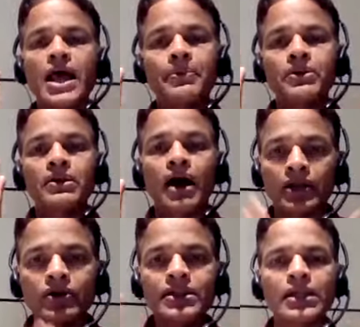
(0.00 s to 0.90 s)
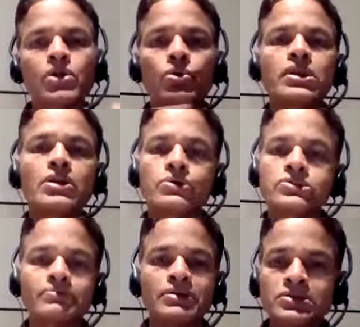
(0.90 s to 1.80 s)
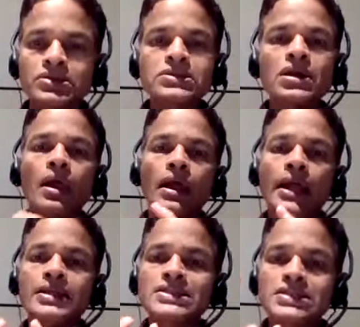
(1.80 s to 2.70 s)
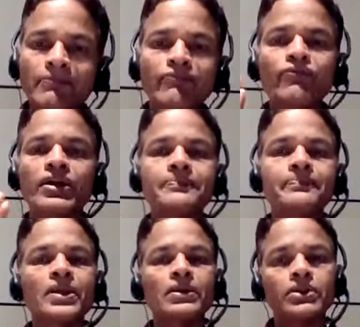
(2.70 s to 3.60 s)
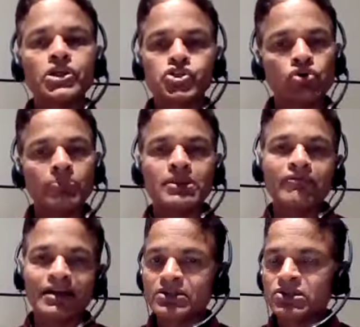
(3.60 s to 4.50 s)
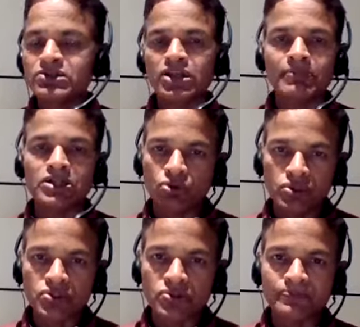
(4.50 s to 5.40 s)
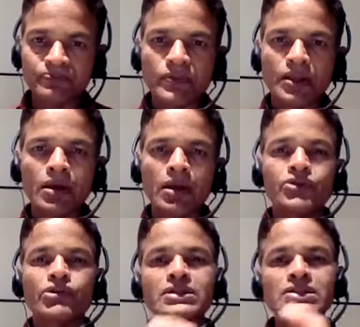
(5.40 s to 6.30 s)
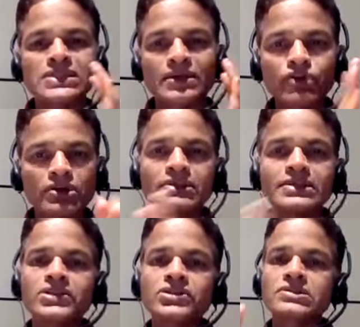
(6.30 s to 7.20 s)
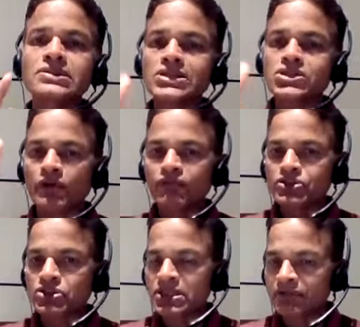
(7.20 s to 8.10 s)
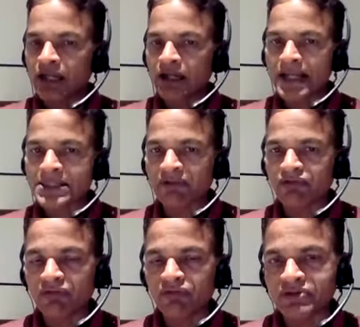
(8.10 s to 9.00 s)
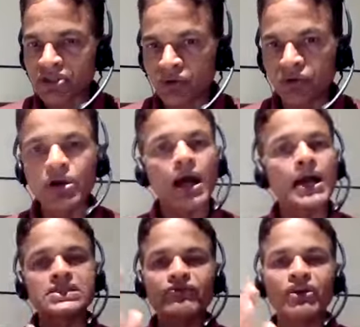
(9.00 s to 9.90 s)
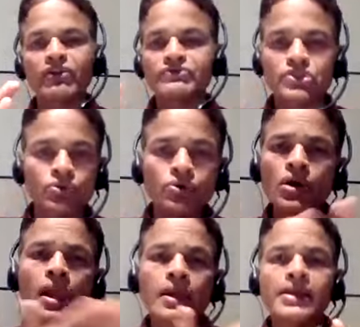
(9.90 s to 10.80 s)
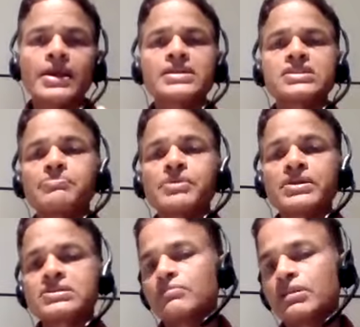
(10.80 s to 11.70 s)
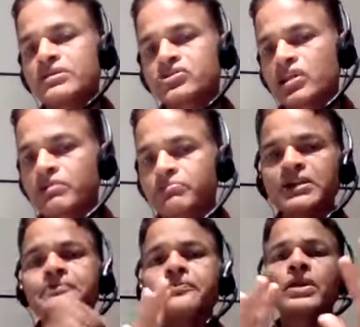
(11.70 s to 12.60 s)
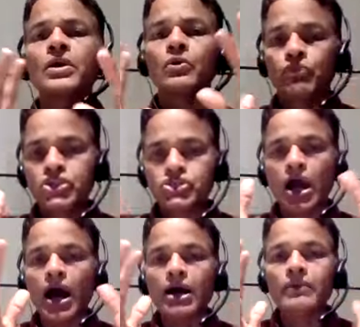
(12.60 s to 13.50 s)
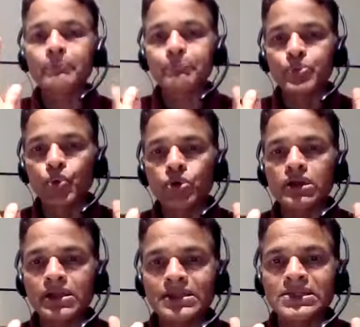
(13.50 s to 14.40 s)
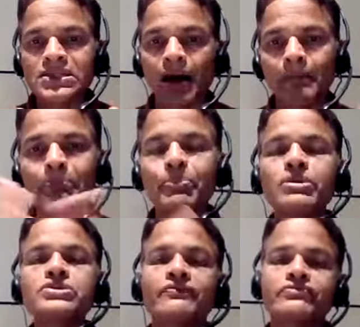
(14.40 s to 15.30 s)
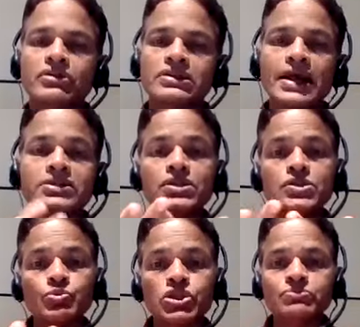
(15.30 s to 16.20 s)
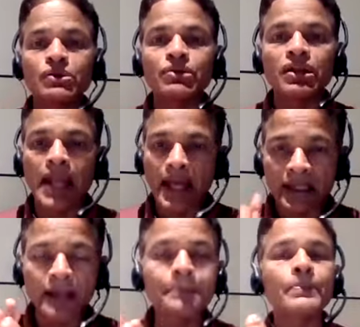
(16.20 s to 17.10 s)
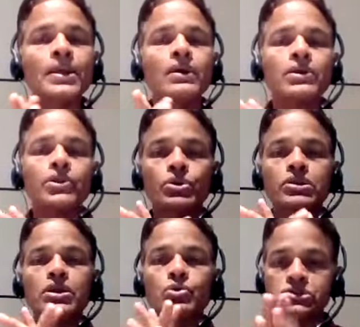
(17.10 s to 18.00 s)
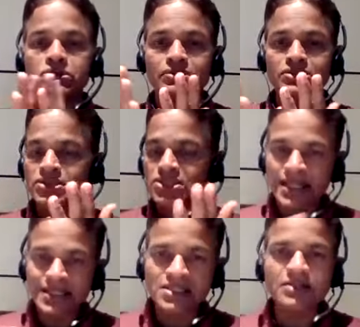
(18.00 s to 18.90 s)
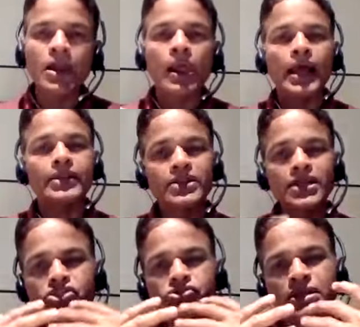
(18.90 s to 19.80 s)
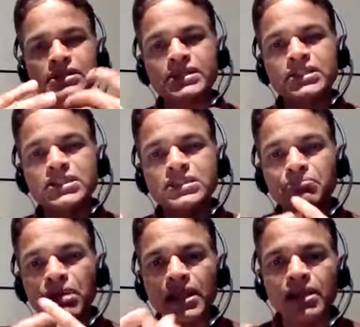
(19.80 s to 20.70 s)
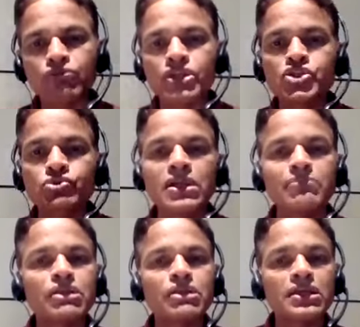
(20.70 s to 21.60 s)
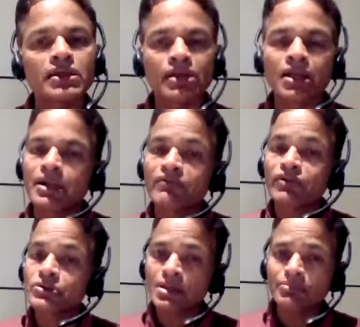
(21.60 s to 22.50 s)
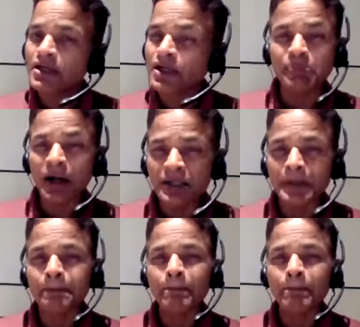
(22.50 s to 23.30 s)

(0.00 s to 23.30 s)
happen other than in ordinary course of business, in some way, they show up in the financial statements also. There are several transactions, list of which is given in SA 550, ISA 550, AICPA similar statement, which are pure examples of transactions which may be lacking the ordinary course of business test. And these transactions may eventually be giving a benefit to some related party.